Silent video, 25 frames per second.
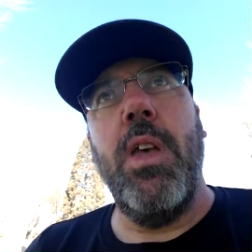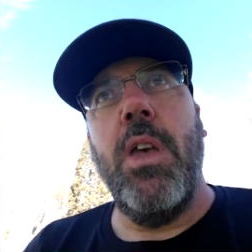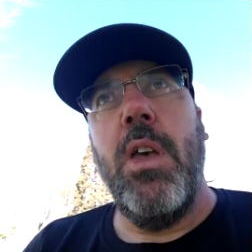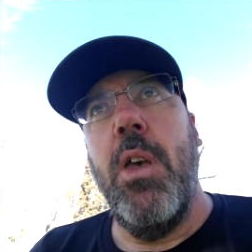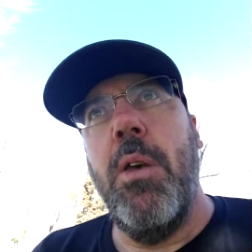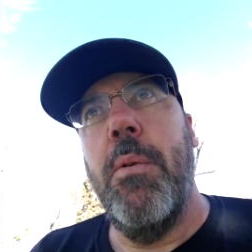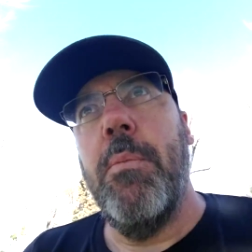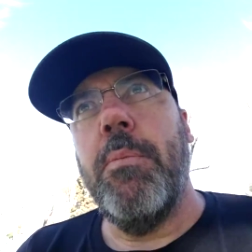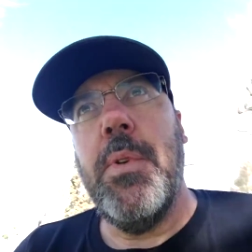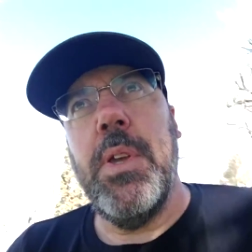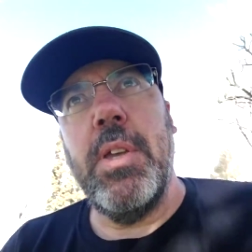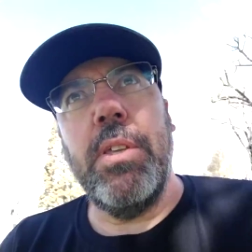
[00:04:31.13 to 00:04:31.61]

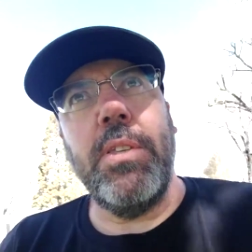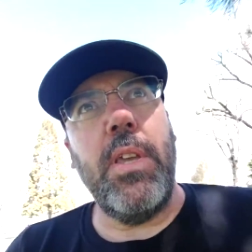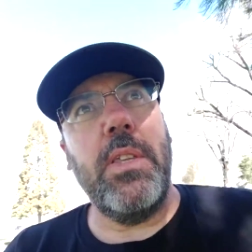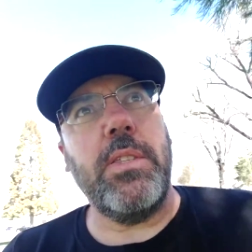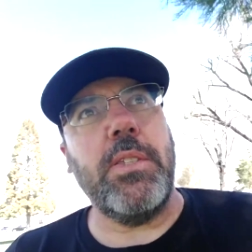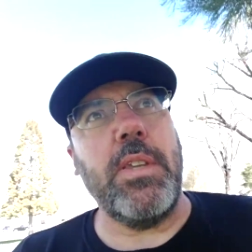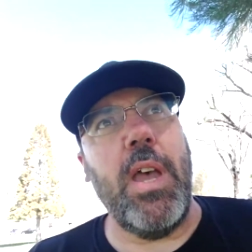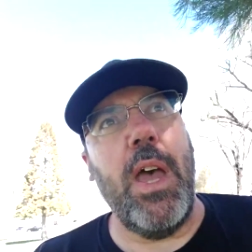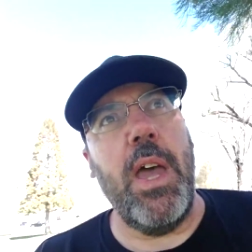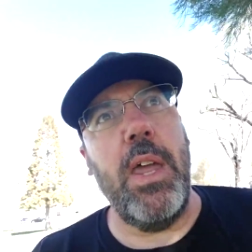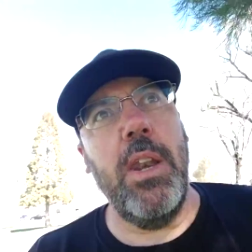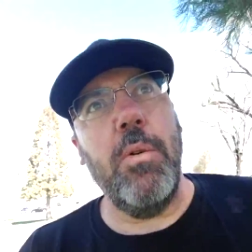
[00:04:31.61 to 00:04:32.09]
because that's
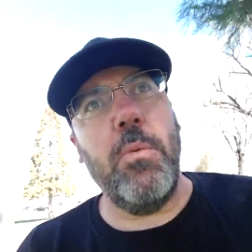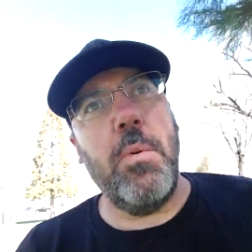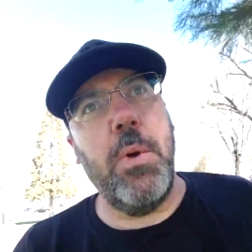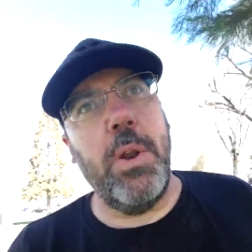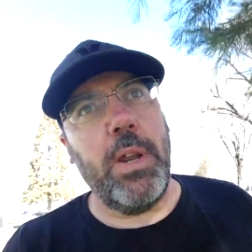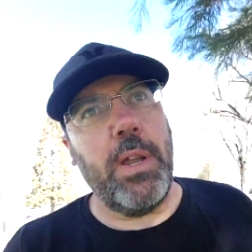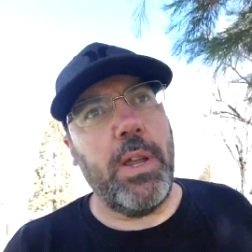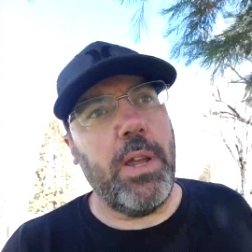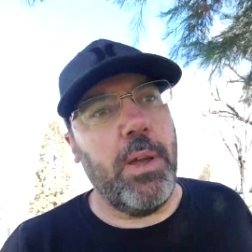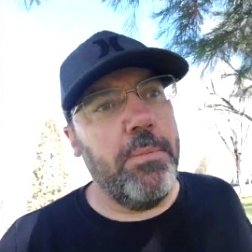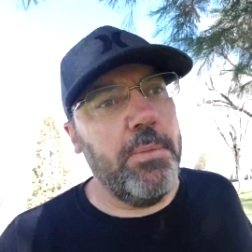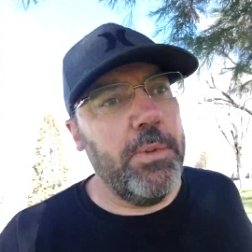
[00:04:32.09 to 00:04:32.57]
kind of what it
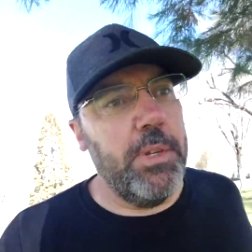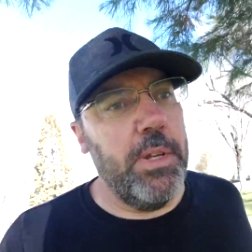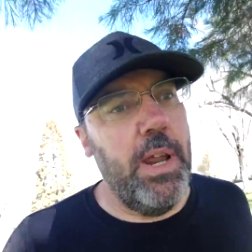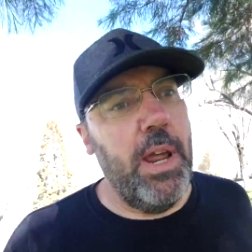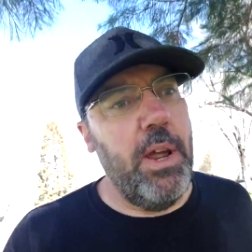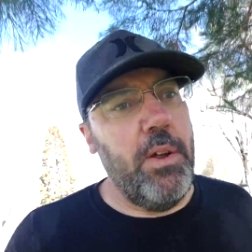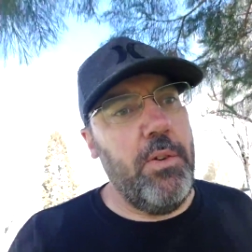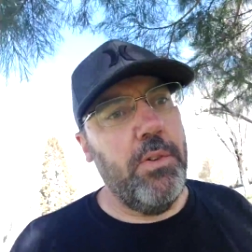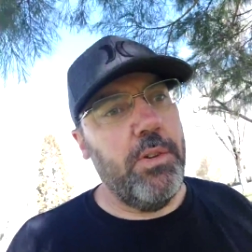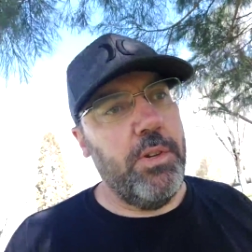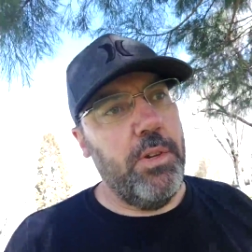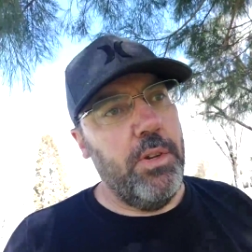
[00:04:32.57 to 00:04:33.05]
comes
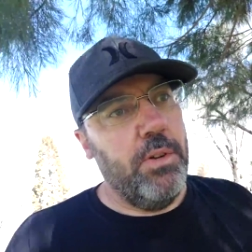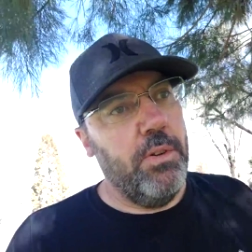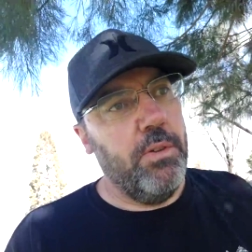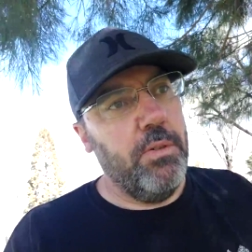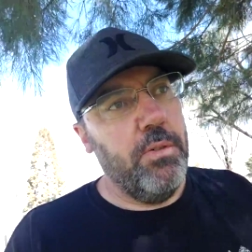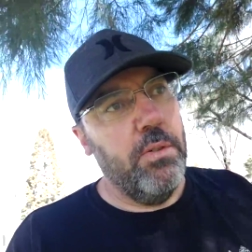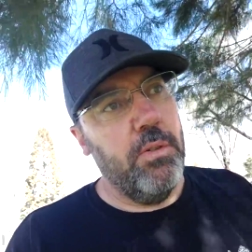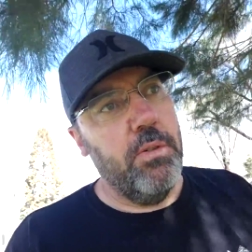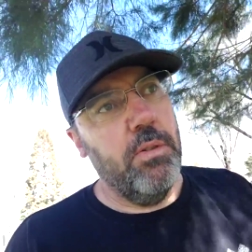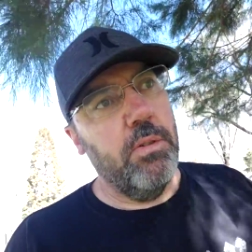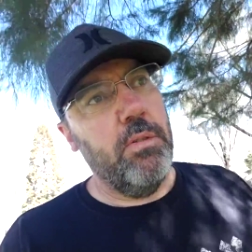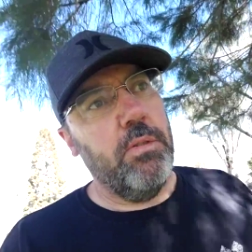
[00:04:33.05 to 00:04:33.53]
down to.
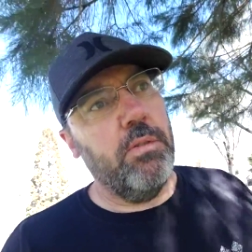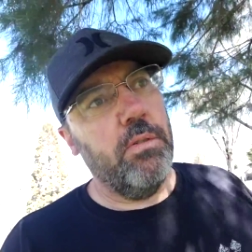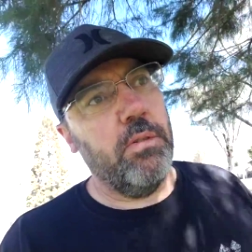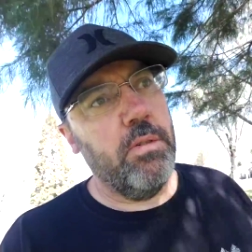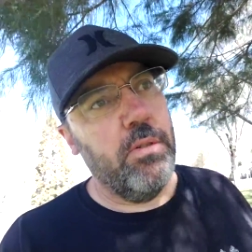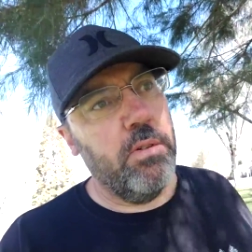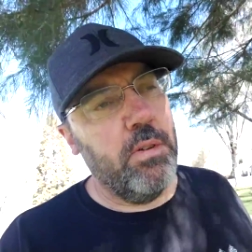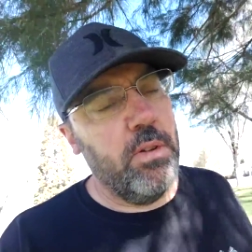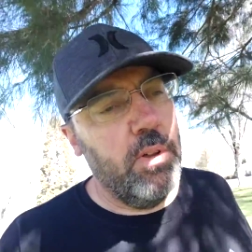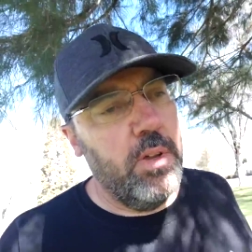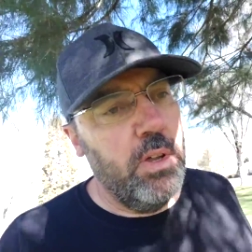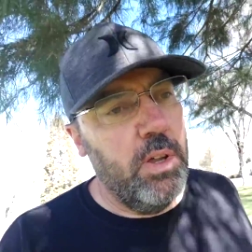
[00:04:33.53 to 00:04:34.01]

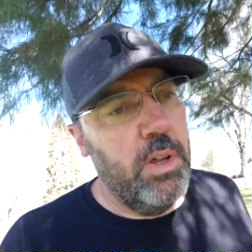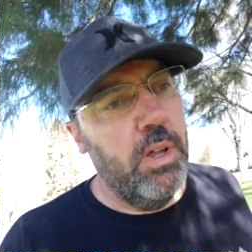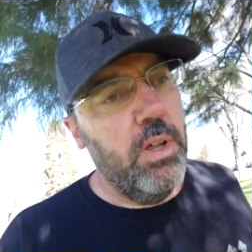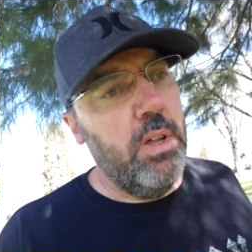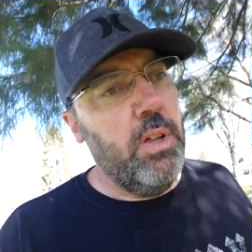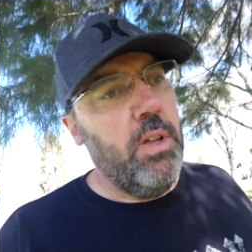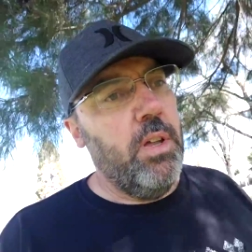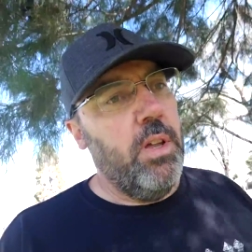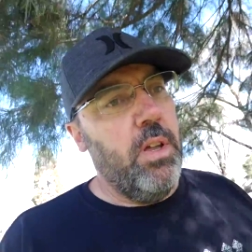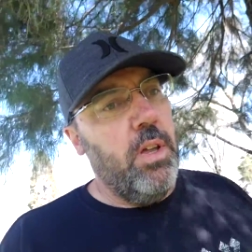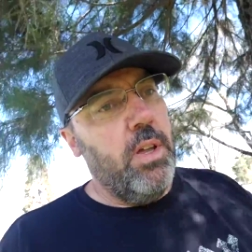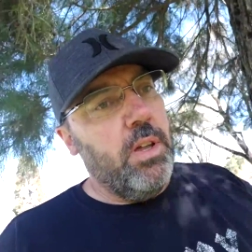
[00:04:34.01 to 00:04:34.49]

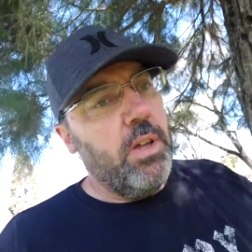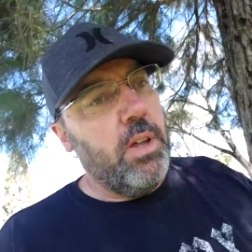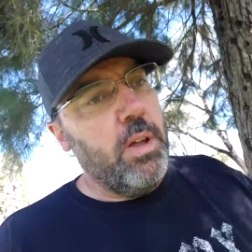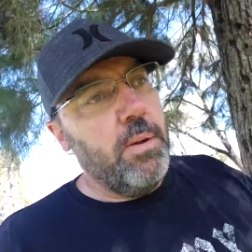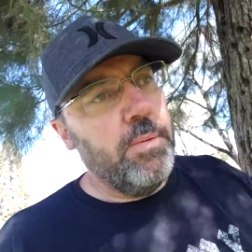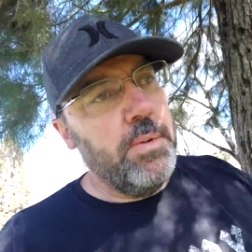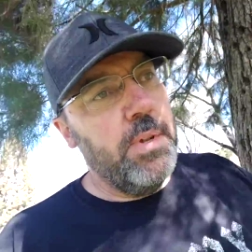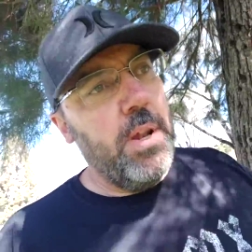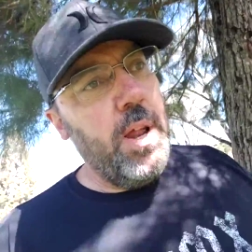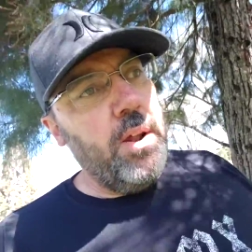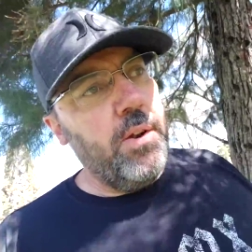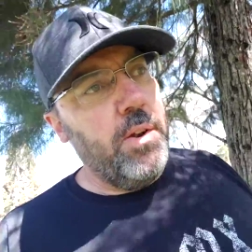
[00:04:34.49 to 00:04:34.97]
It comes
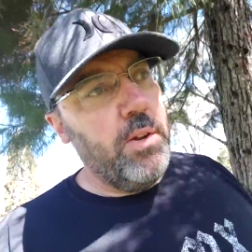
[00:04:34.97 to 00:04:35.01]
down to